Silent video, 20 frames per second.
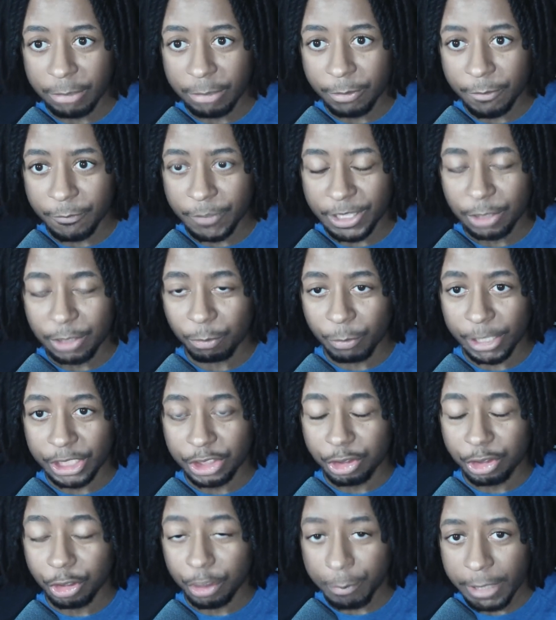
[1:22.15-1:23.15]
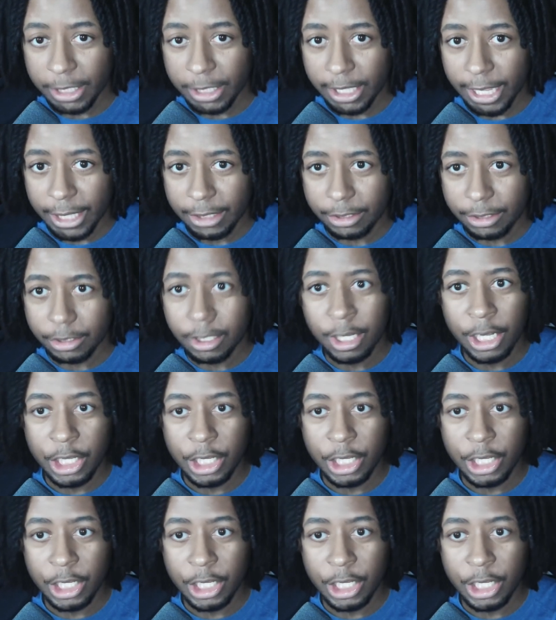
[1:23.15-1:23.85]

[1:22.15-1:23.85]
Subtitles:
within the ranked Jerkmate ladder,